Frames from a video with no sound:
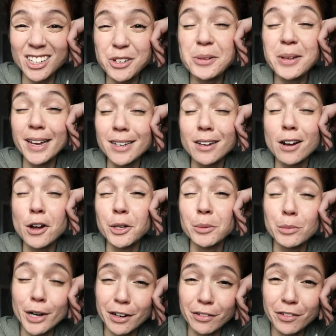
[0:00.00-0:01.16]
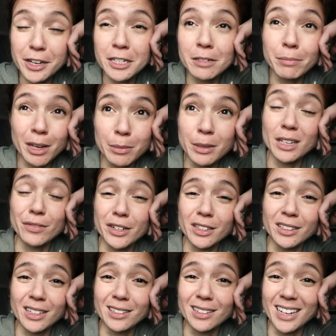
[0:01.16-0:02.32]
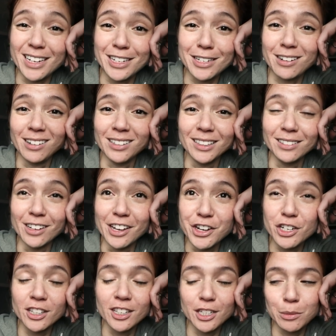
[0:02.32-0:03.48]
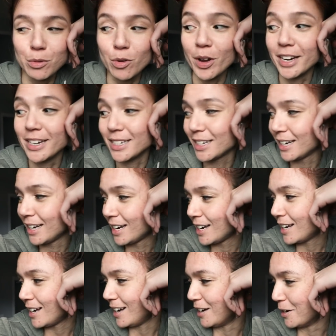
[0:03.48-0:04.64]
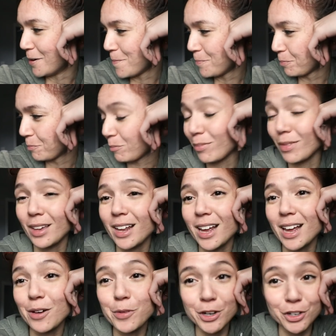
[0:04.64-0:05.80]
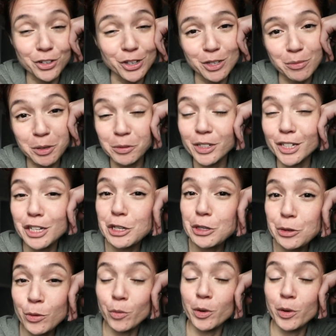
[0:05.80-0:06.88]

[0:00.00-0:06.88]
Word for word: too late to call it breakfast, maybe even a little late to call it lunch at this point, um, I want to show you something really cute.